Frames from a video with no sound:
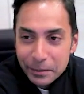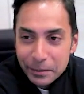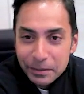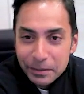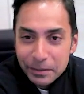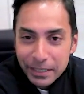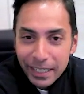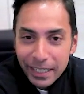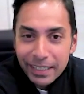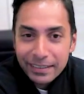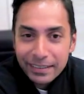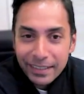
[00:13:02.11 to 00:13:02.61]
too
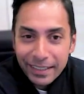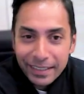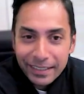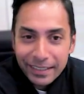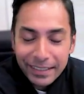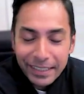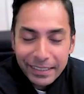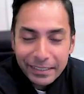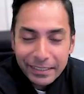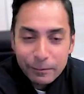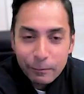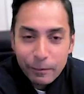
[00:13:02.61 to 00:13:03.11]
tight,
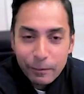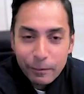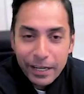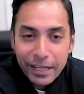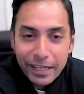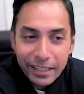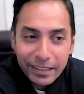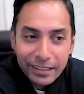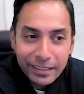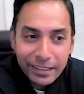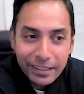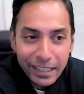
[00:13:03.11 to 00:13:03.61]
and that's
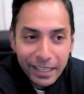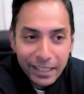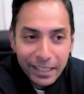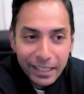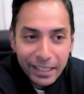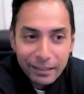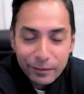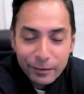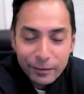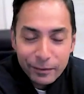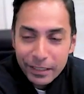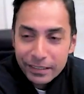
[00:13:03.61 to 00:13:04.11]
weighing on a lot
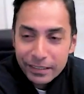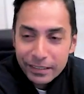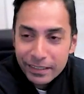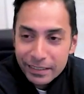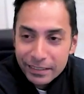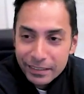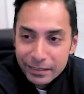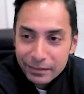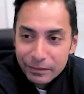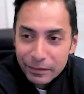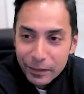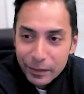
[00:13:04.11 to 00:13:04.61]
of credit
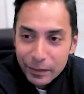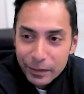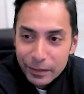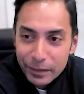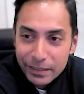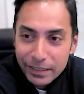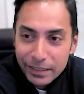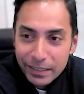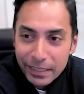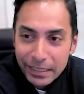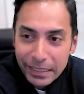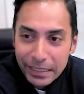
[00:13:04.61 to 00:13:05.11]
sensitive
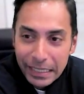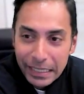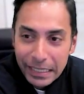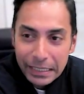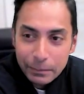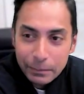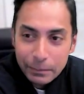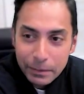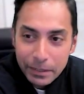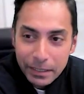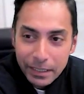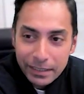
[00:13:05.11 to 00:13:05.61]
areas of the
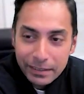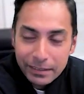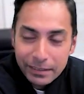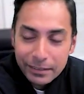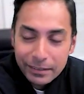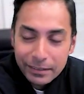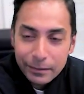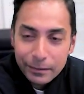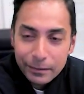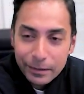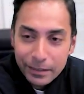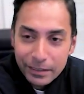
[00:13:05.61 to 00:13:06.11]
economy. And
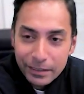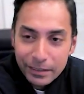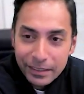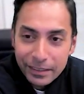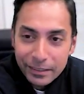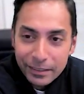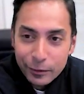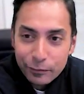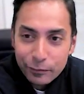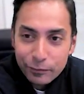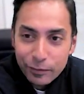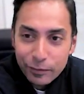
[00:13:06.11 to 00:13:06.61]
so
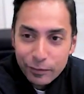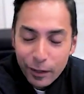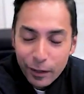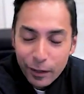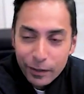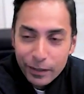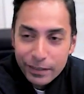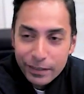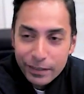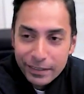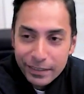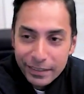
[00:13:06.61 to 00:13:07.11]

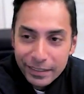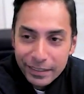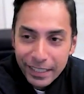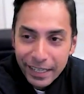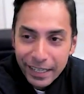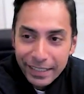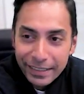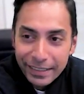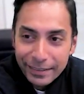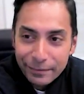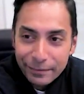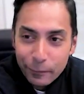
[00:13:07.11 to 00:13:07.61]
insofar as they're
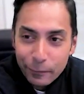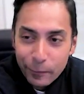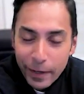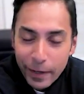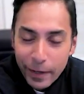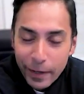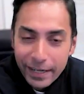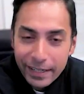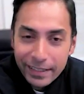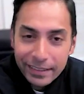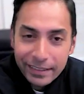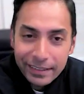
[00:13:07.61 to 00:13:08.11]
kind of
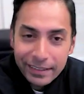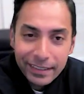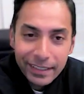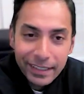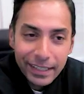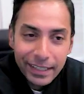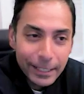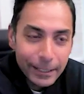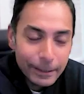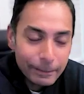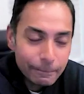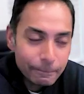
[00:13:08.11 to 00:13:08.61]
waiting
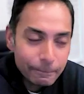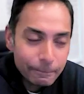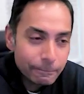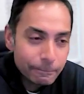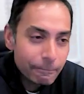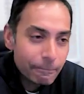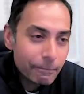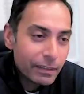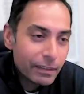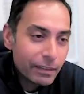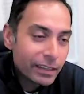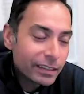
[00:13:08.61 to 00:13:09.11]

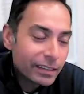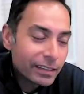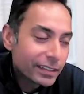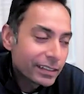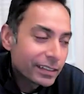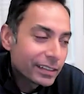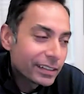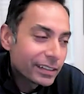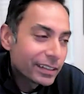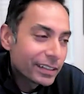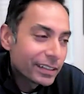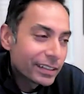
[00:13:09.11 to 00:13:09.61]

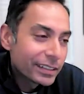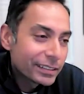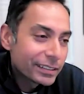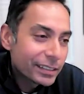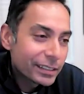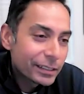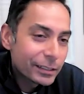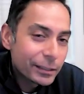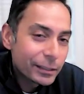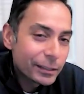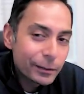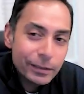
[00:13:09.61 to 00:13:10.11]

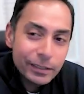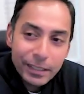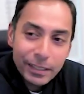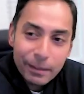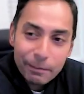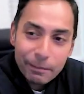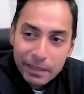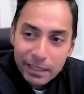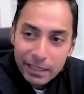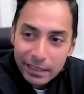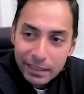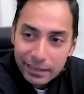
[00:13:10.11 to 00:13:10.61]
to do
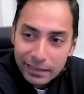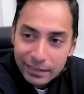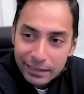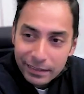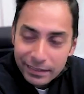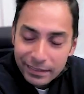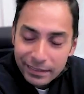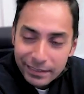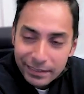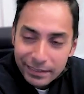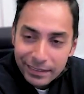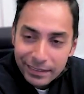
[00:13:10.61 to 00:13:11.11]
something,